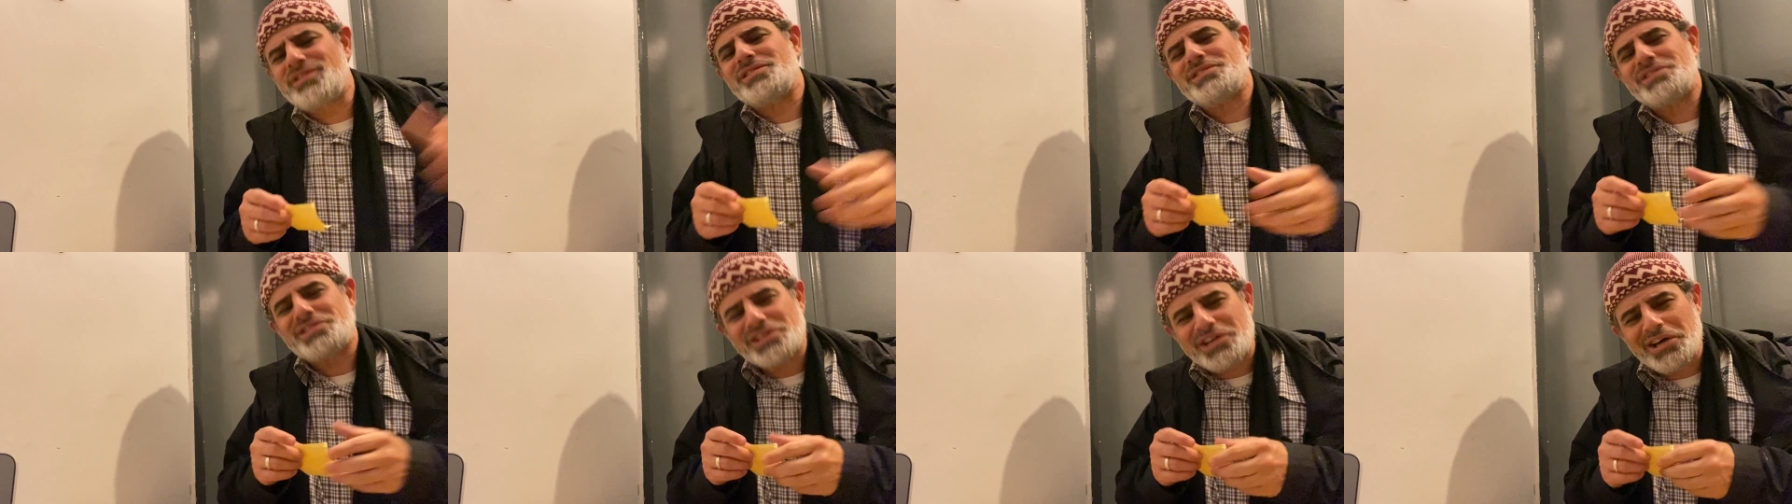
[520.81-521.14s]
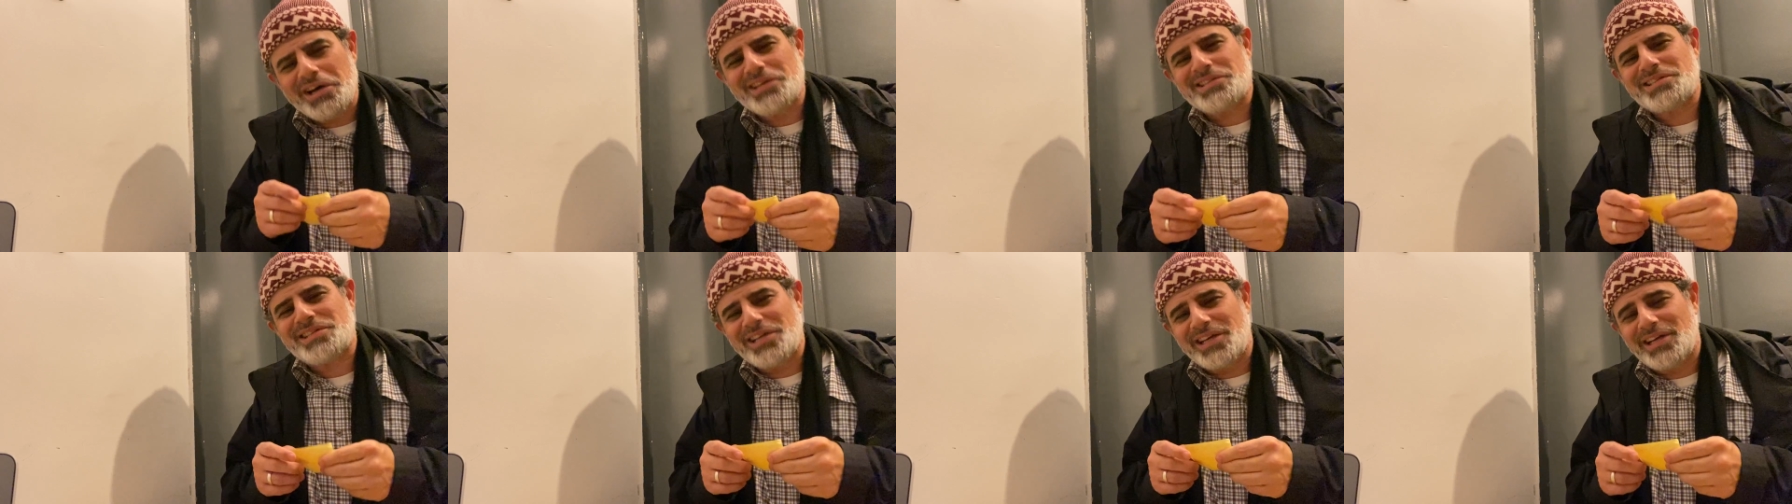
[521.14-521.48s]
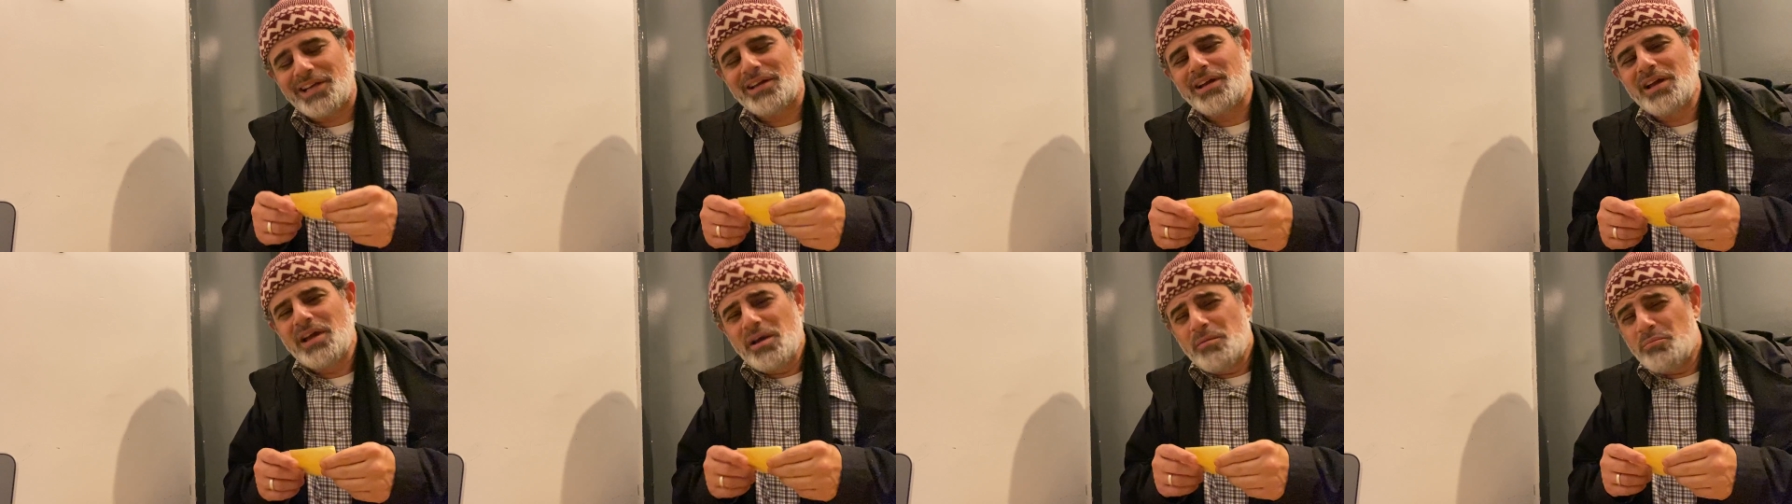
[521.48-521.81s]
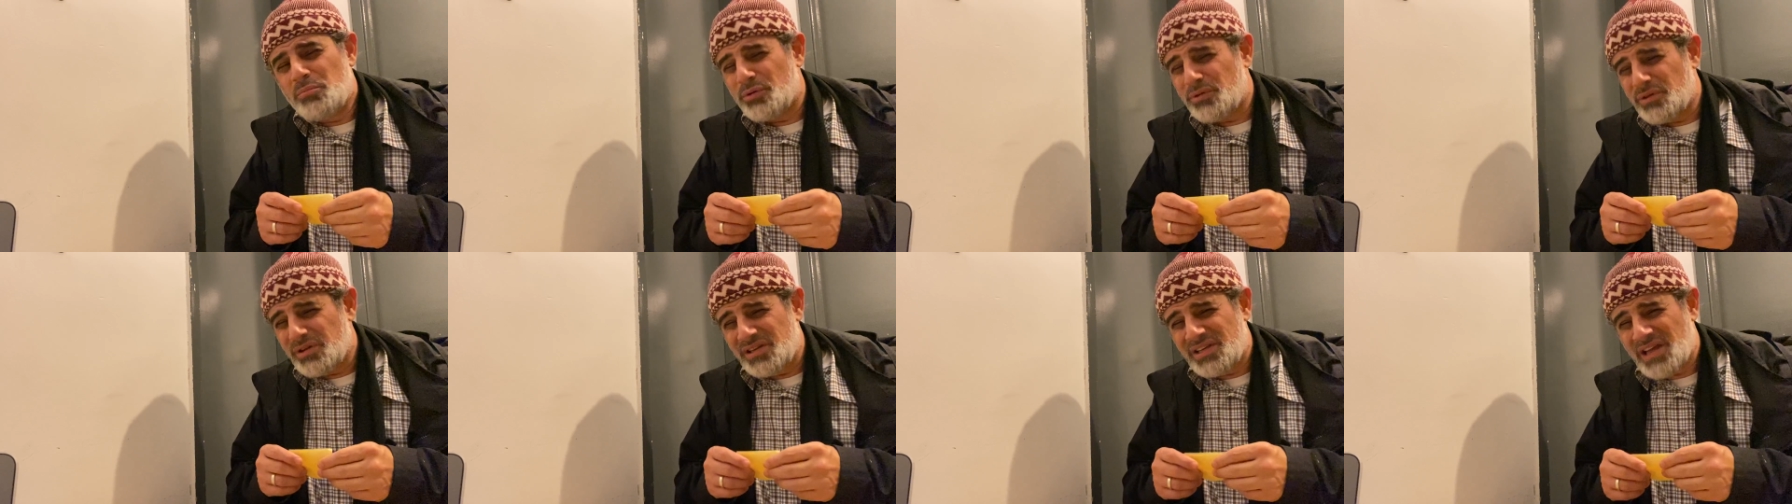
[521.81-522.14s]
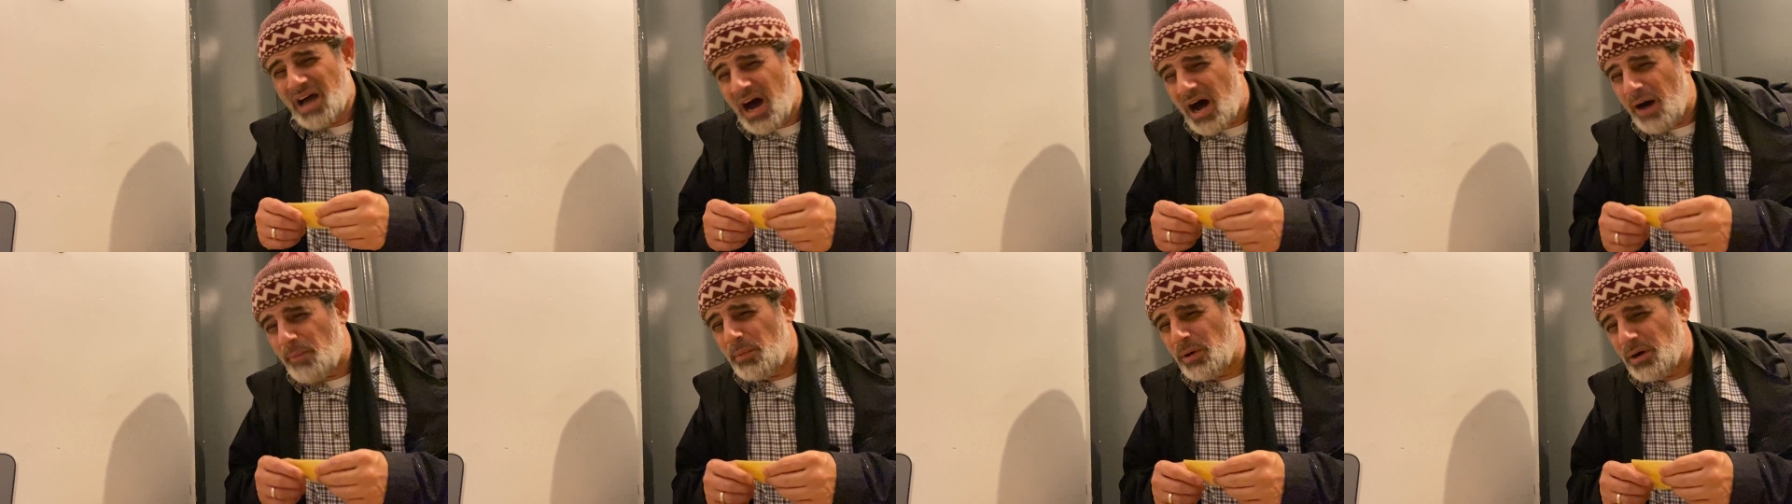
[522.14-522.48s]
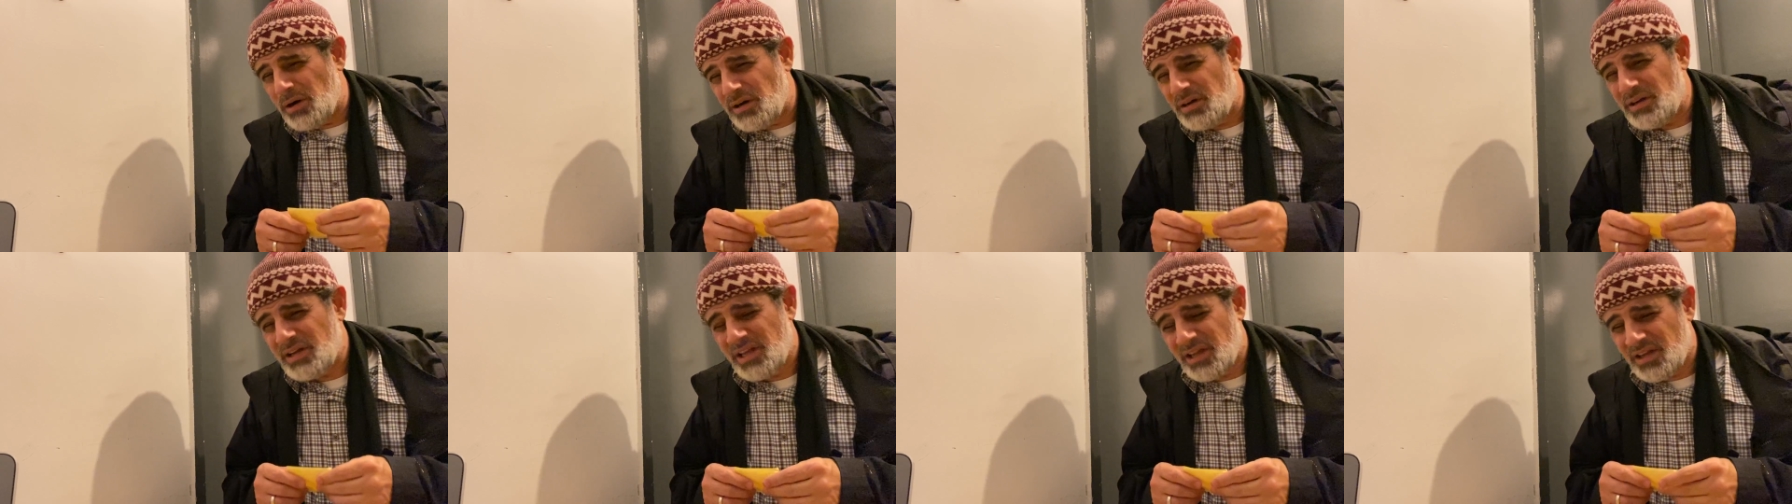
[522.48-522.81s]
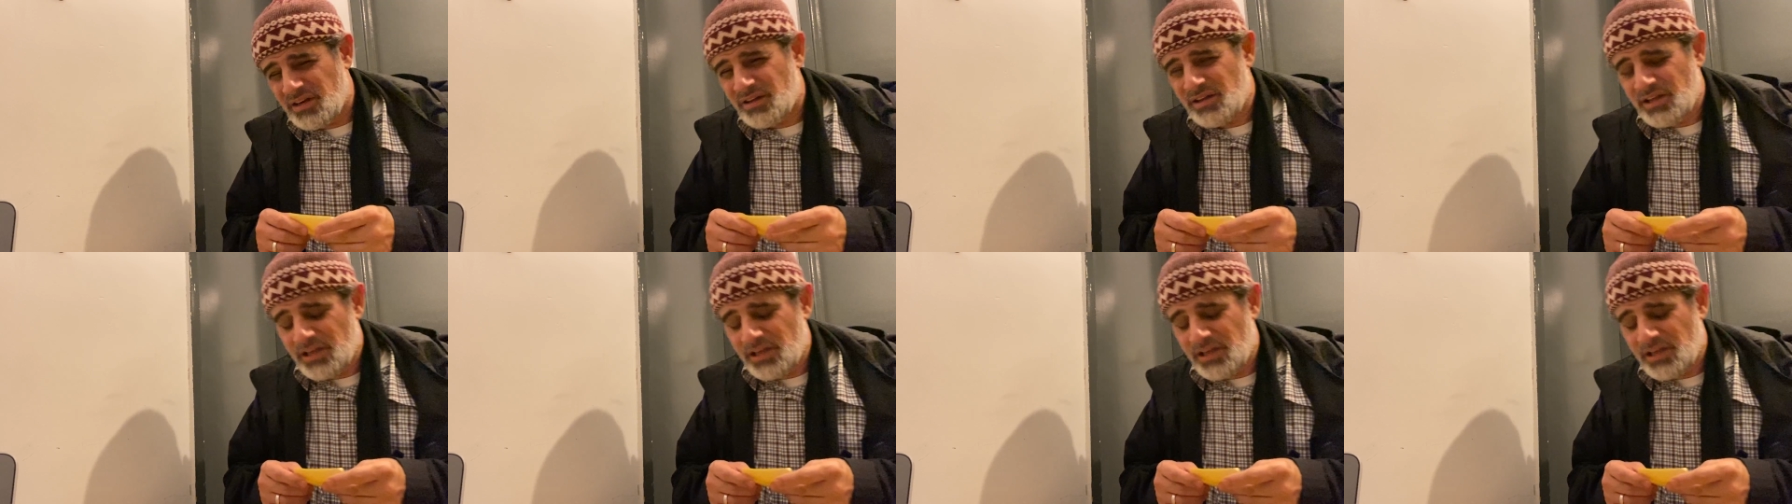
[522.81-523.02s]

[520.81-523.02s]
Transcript: discussing Buddha Dhamma in a,